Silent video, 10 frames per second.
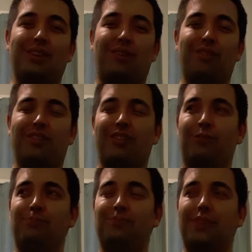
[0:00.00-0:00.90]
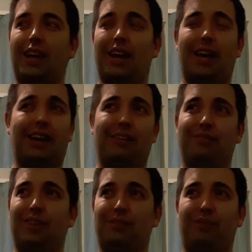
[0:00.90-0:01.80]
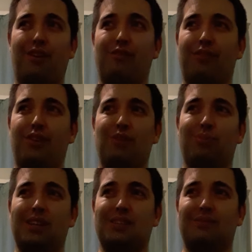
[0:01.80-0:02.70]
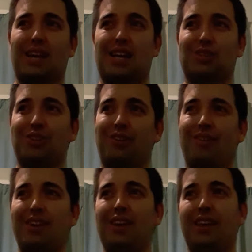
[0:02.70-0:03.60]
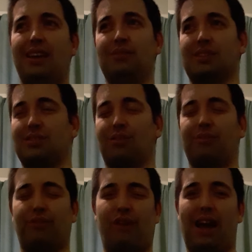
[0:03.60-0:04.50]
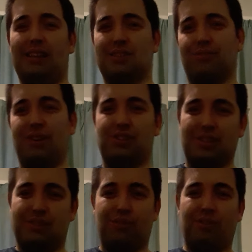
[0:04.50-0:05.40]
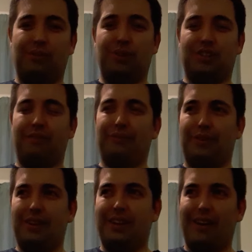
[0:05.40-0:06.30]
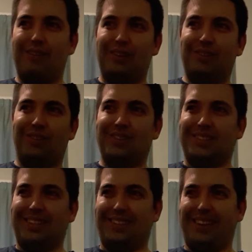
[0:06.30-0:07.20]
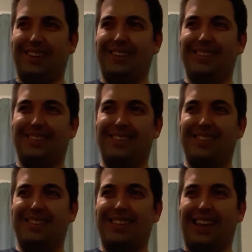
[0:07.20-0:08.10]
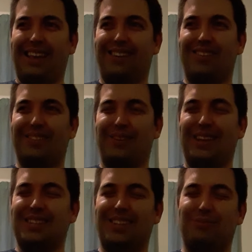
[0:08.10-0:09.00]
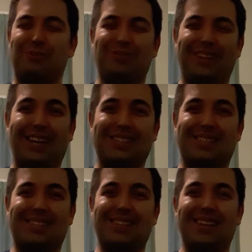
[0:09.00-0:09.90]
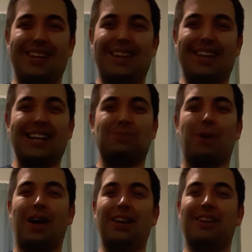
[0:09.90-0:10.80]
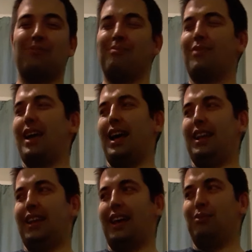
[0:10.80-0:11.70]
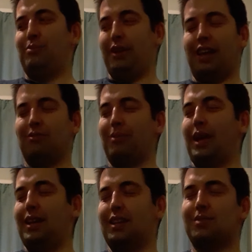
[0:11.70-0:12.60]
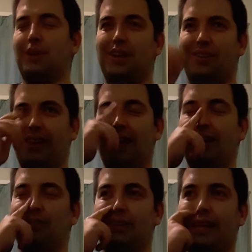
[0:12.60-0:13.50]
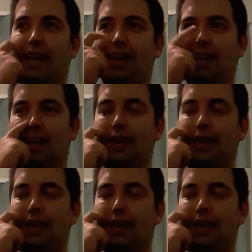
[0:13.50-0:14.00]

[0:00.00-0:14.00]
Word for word: hurdler. Uh, very very impressive last year. It was a sort of a rags to riches story, which everyone in Ireland knows that they like all the racing community gets gets behind them, and uh, we'll be getting behind this one here again now today